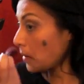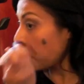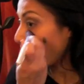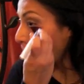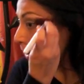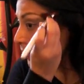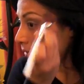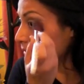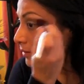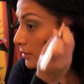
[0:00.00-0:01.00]
Okay.
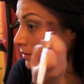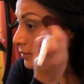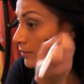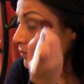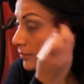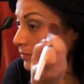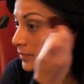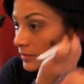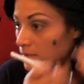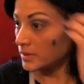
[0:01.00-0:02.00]

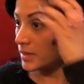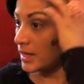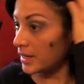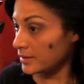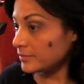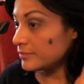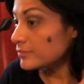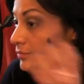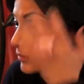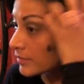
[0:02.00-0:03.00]
Then
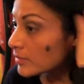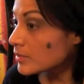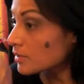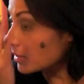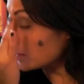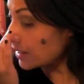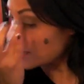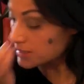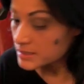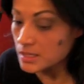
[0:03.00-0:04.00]

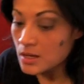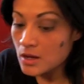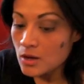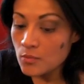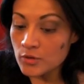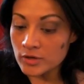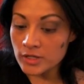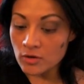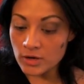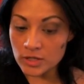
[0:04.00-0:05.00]
next we're
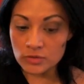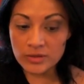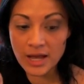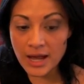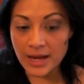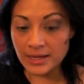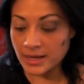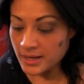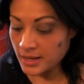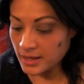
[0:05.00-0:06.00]
gonna go ahead and do the
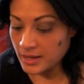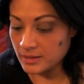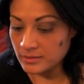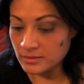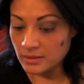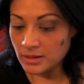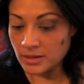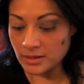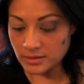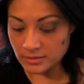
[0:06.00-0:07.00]
highlight again,
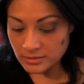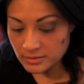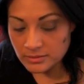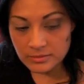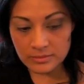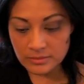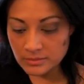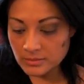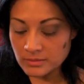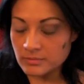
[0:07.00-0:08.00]
and
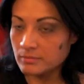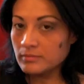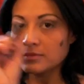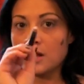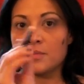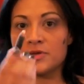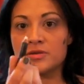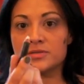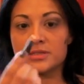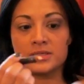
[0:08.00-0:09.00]
I'll be
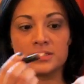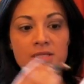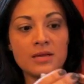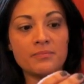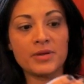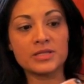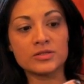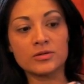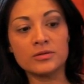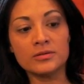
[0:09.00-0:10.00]
using the same
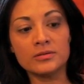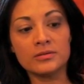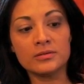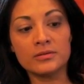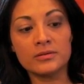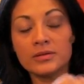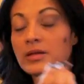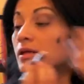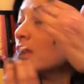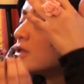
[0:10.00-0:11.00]
pencil
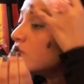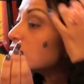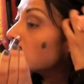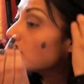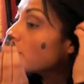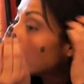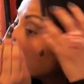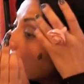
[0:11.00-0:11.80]
that I used around